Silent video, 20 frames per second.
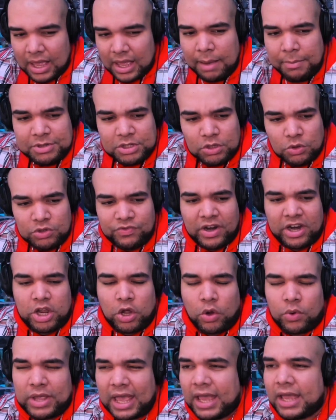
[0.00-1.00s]
Episode was very
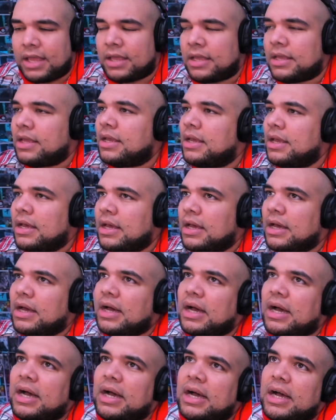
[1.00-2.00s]
okay.
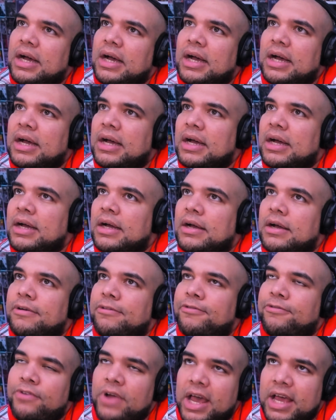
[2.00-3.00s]

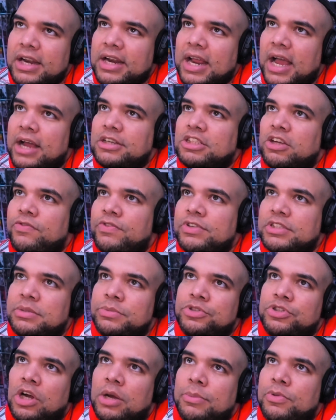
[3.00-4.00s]
Fred got herself in
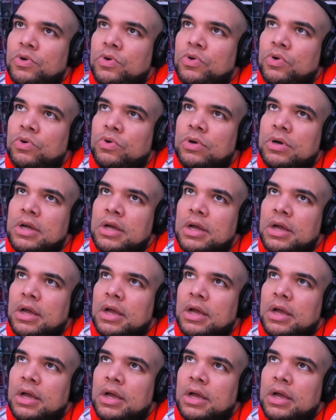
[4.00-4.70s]
some trouble.